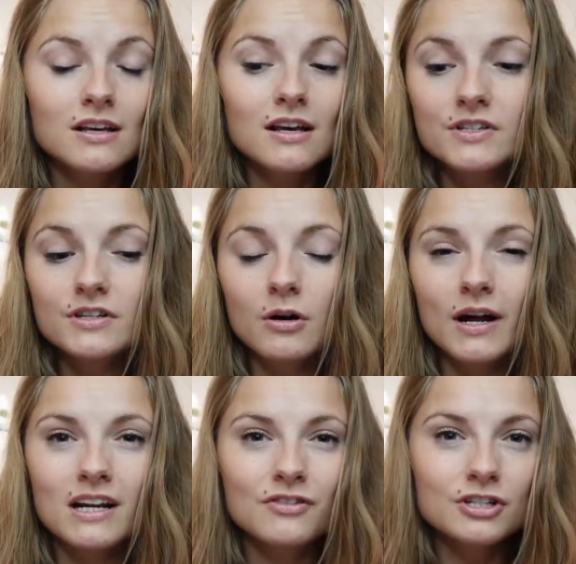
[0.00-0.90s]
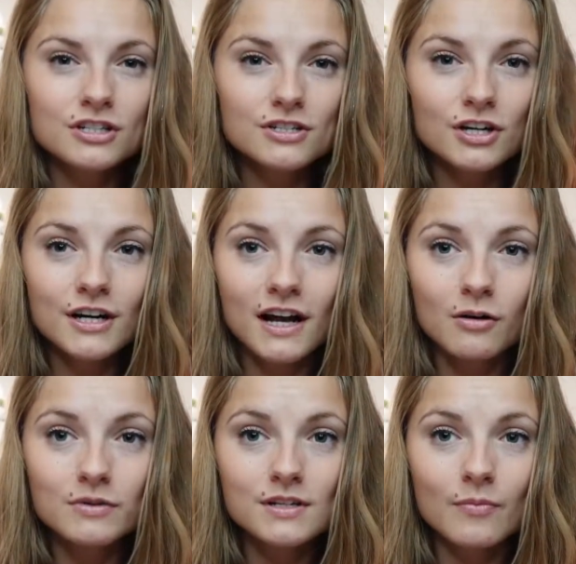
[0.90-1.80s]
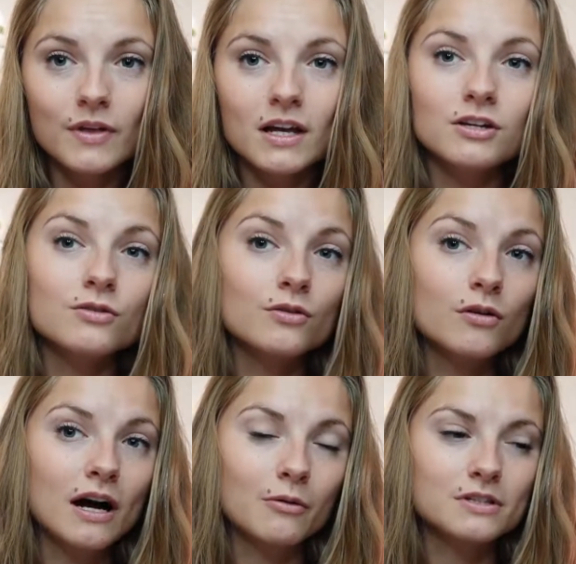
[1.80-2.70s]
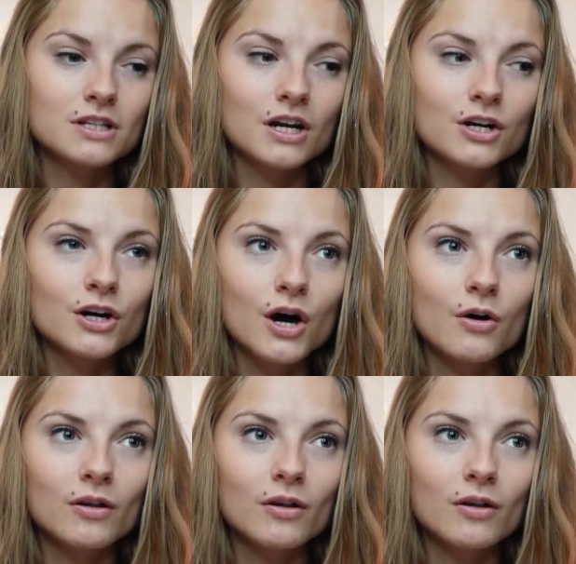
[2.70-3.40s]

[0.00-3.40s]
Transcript: So, and if you're just starting out with something and you don't know how it's gonna go,